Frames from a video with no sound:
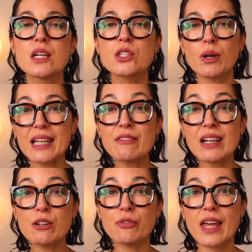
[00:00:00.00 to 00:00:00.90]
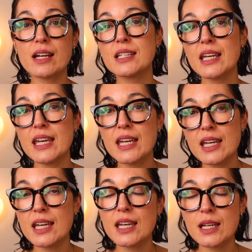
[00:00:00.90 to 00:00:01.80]
So I'll leave a link for that
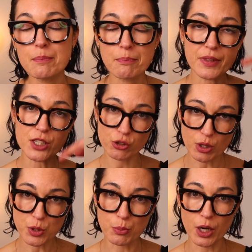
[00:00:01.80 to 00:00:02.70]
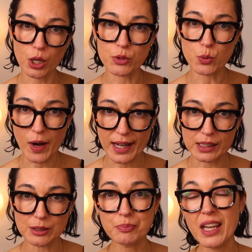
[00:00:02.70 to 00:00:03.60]
in the description below as
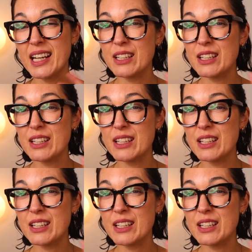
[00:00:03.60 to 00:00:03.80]
well.